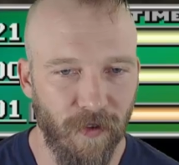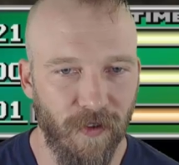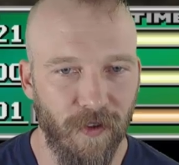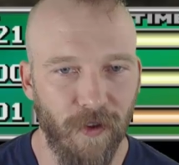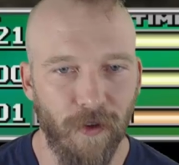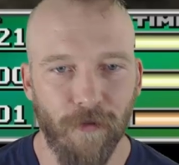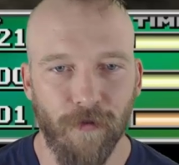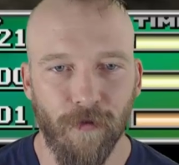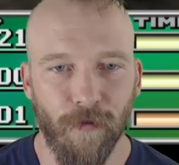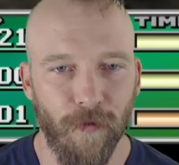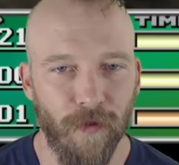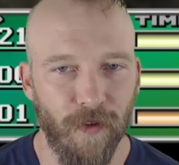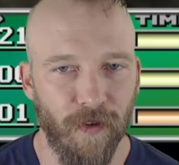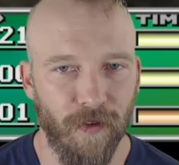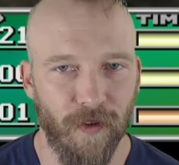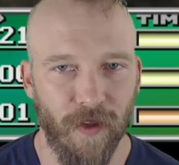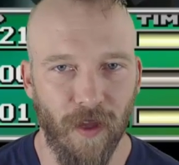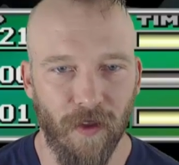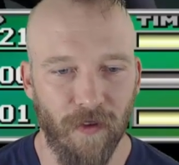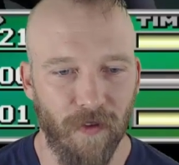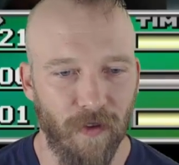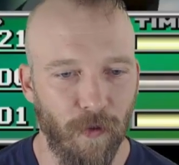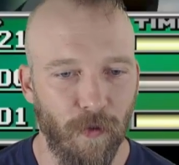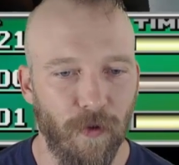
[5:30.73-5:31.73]
Steal from this
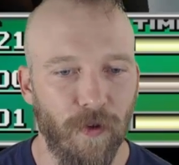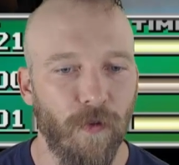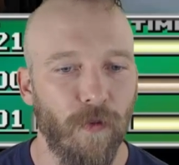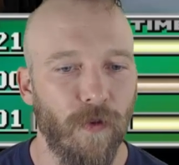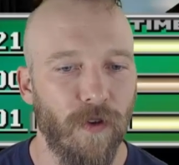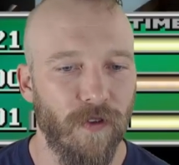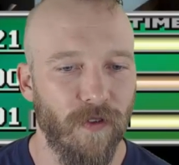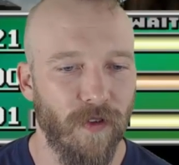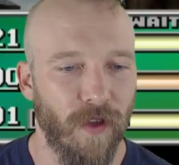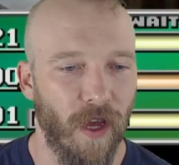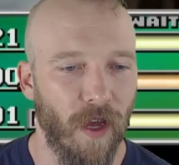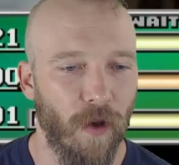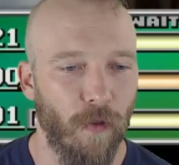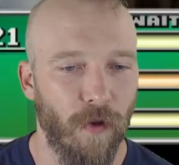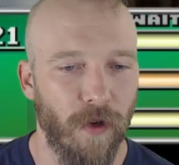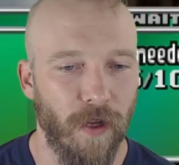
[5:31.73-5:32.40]
guy. See what he's got.